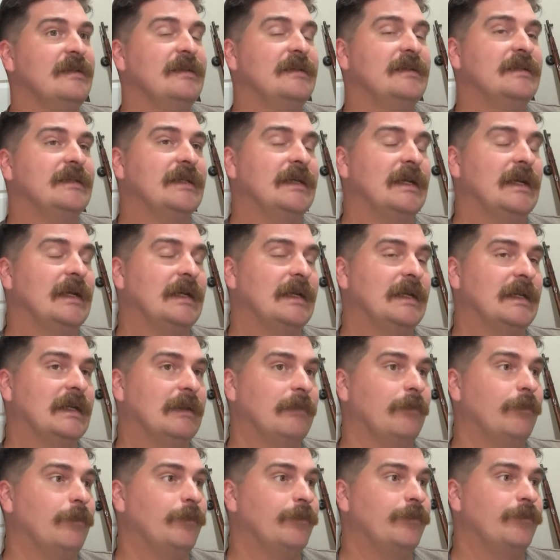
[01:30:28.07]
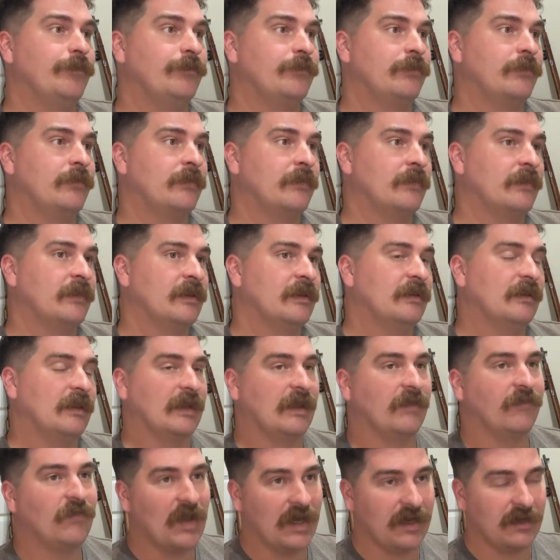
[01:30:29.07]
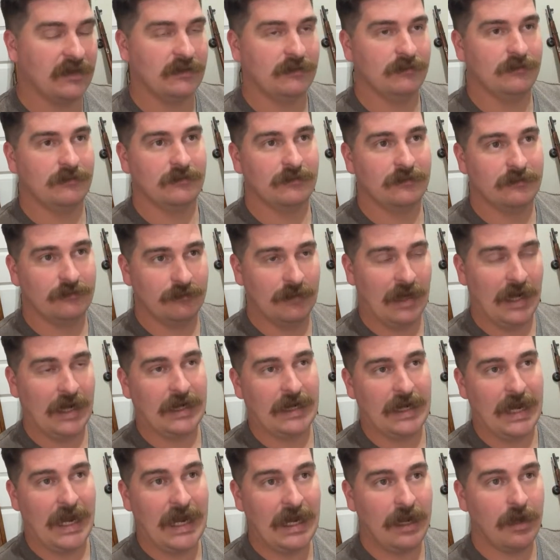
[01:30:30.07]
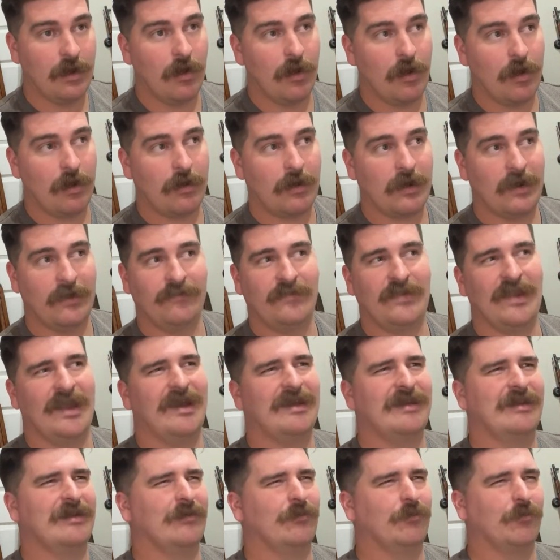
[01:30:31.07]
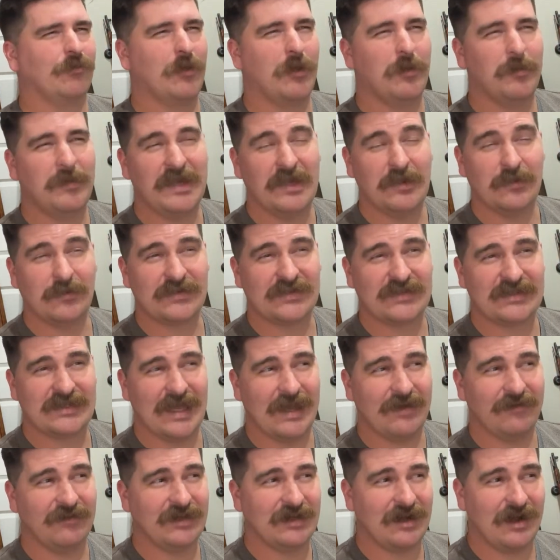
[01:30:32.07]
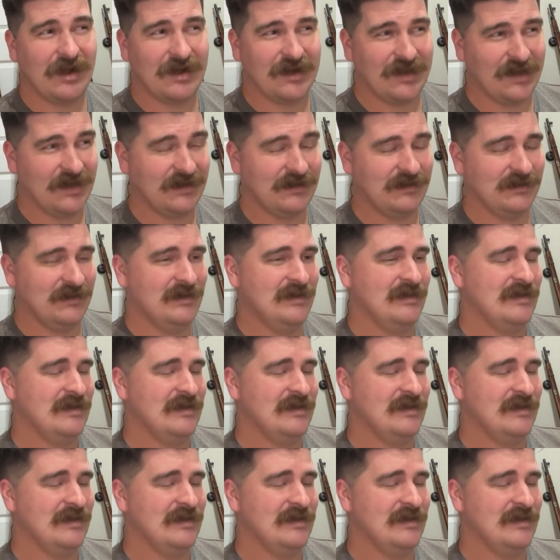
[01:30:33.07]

Like, I've got my AR. I've got a Romeo 7 on it.